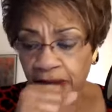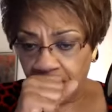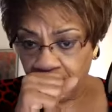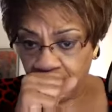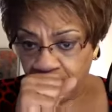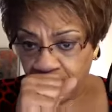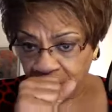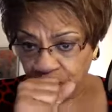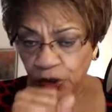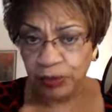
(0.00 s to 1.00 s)

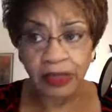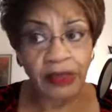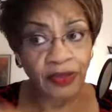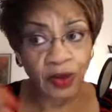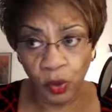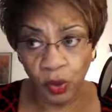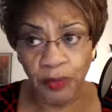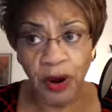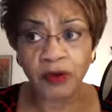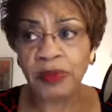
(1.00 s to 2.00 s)
Excuse me, there were
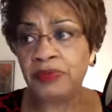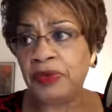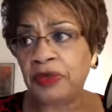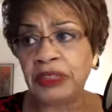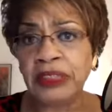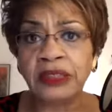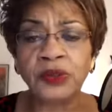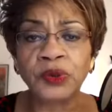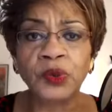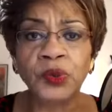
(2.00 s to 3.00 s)
apartment buildings and
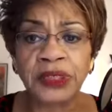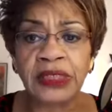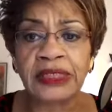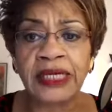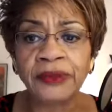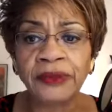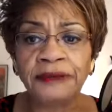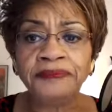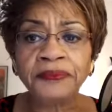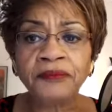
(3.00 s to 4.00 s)
schools, etc
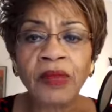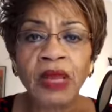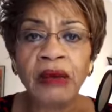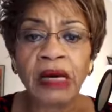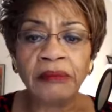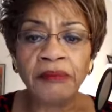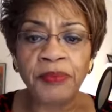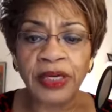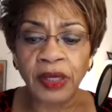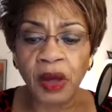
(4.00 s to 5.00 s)
um,
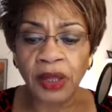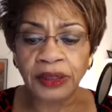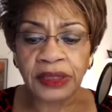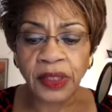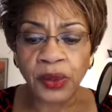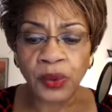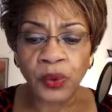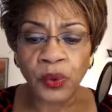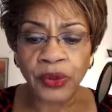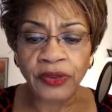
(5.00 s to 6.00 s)
but
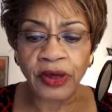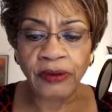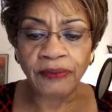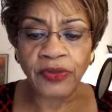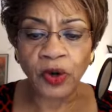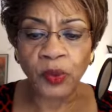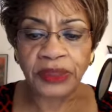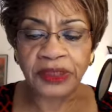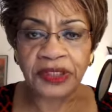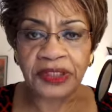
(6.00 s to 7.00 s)
also uh, there
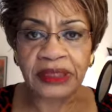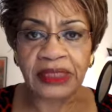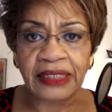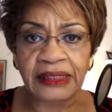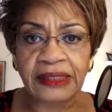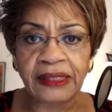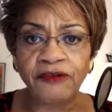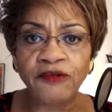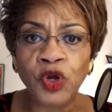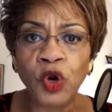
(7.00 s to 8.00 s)
was the sense
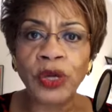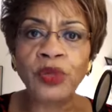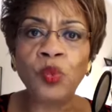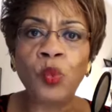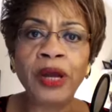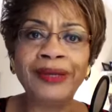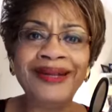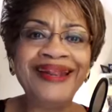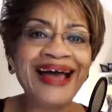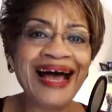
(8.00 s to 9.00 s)
of knowing where
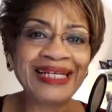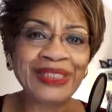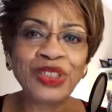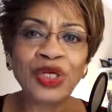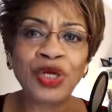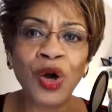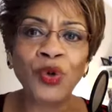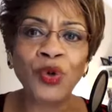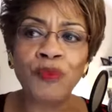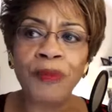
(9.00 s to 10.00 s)
not to go.
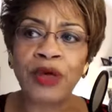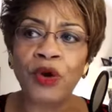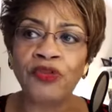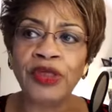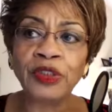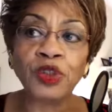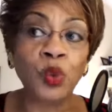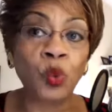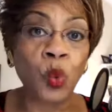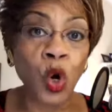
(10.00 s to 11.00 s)
You may go there to
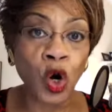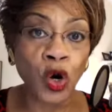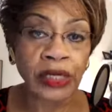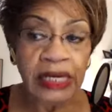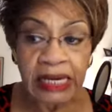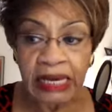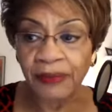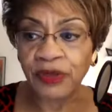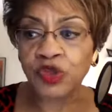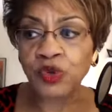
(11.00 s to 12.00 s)
work,
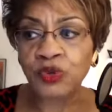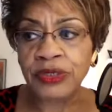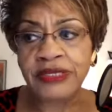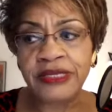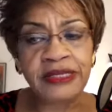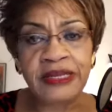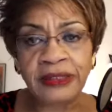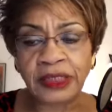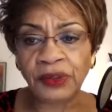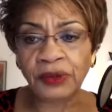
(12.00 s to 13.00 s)
but you didn't
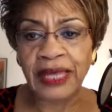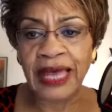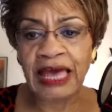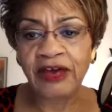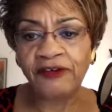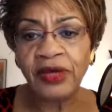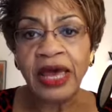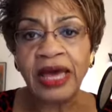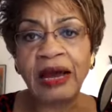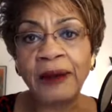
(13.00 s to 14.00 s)
necessarily have
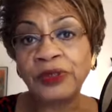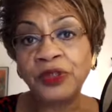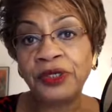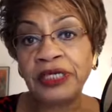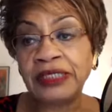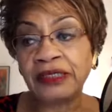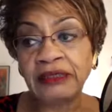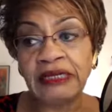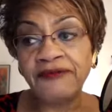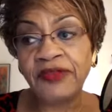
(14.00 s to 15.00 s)
an opportunity to
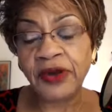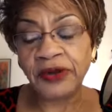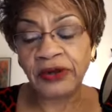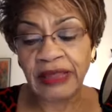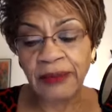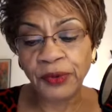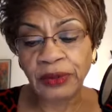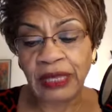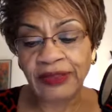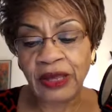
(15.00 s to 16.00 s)
live there. And a neighborhood
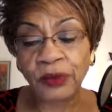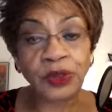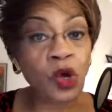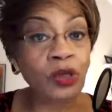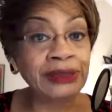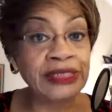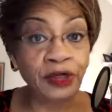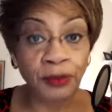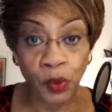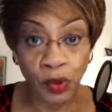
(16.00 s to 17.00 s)
like that was called
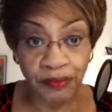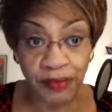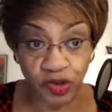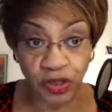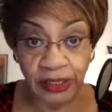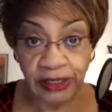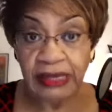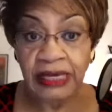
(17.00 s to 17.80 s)
Dearborn, Michigan.